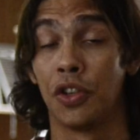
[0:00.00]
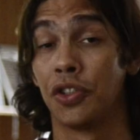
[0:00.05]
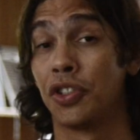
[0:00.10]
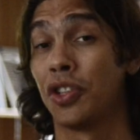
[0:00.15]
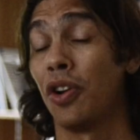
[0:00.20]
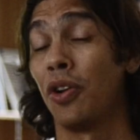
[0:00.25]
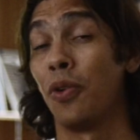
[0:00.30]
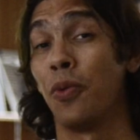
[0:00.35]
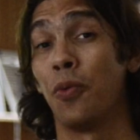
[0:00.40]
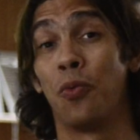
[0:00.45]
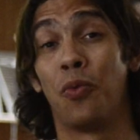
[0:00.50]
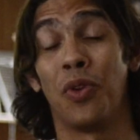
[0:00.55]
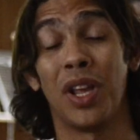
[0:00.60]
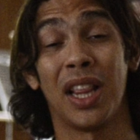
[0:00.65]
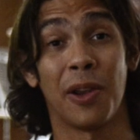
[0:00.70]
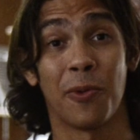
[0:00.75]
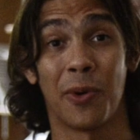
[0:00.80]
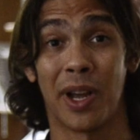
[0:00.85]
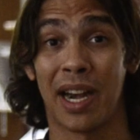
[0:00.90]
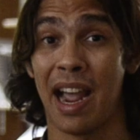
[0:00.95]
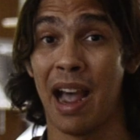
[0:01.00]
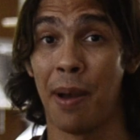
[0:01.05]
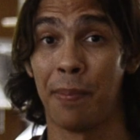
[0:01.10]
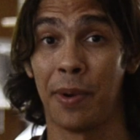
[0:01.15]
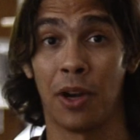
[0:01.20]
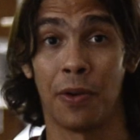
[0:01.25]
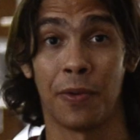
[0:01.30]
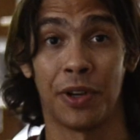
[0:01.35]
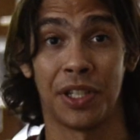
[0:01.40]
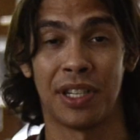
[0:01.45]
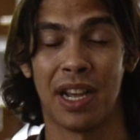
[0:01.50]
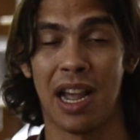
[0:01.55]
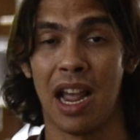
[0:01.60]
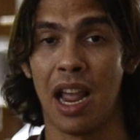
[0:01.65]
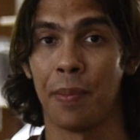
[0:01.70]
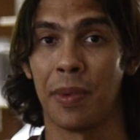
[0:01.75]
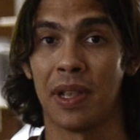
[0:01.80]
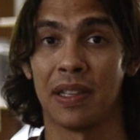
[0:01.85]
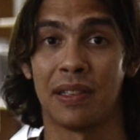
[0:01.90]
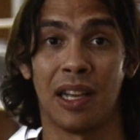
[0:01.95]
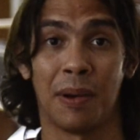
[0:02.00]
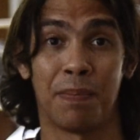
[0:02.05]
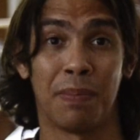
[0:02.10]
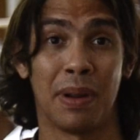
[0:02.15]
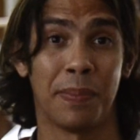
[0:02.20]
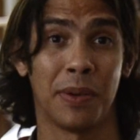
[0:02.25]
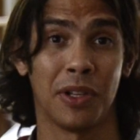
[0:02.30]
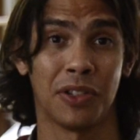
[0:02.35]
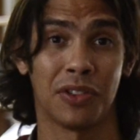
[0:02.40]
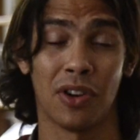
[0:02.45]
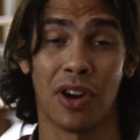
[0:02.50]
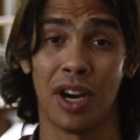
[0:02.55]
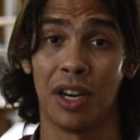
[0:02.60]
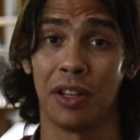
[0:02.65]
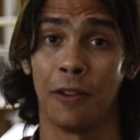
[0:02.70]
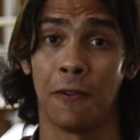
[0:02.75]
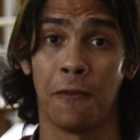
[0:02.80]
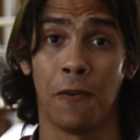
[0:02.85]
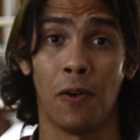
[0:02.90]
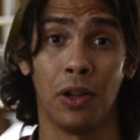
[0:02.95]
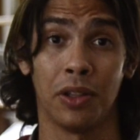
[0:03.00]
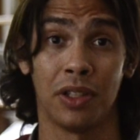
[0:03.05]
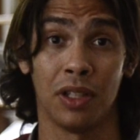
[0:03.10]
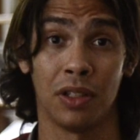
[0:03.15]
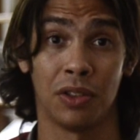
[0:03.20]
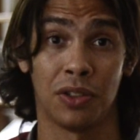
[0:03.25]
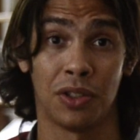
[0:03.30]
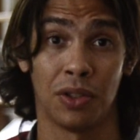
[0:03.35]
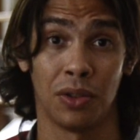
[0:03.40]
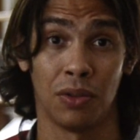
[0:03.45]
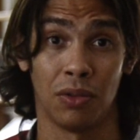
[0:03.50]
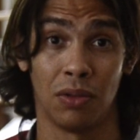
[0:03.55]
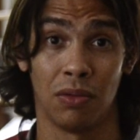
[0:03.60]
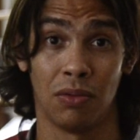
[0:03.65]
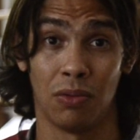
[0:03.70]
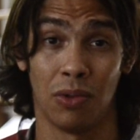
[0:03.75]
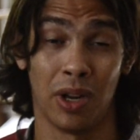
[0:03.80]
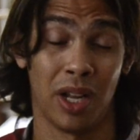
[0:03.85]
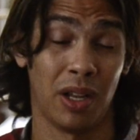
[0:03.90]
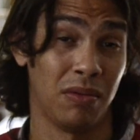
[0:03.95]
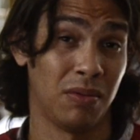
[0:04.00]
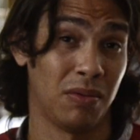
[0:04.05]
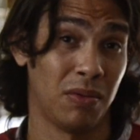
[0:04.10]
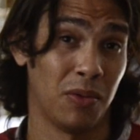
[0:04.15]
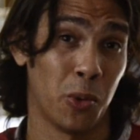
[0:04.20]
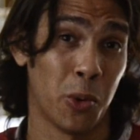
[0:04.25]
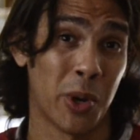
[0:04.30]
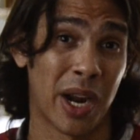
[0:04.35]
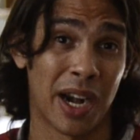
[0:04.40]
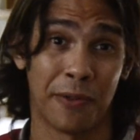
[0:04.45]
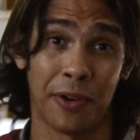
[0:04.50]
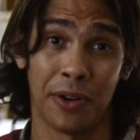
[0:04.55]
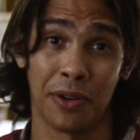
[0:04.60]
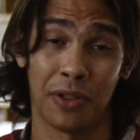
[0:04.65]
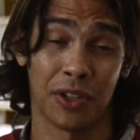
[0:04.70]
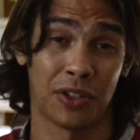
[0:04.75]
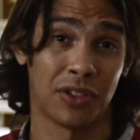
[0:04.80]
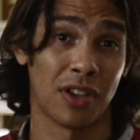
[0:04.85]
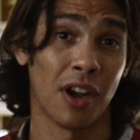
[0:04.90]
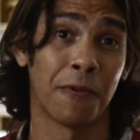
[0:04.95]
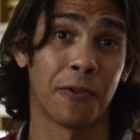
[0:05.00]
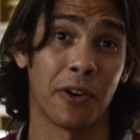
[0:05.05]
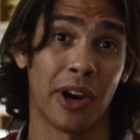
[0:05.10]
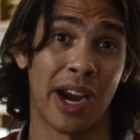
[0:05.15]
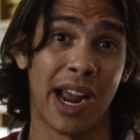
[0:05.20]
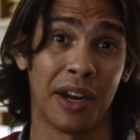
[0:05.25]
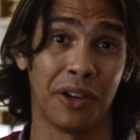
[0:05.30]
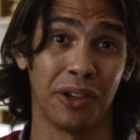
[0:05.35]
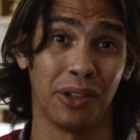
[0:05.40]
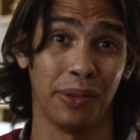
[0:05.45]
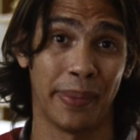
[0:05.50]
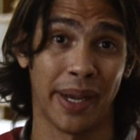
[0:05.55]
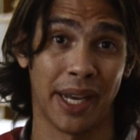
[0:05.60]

So really what happened over time is that people started defaulting to, well, whatever the software handled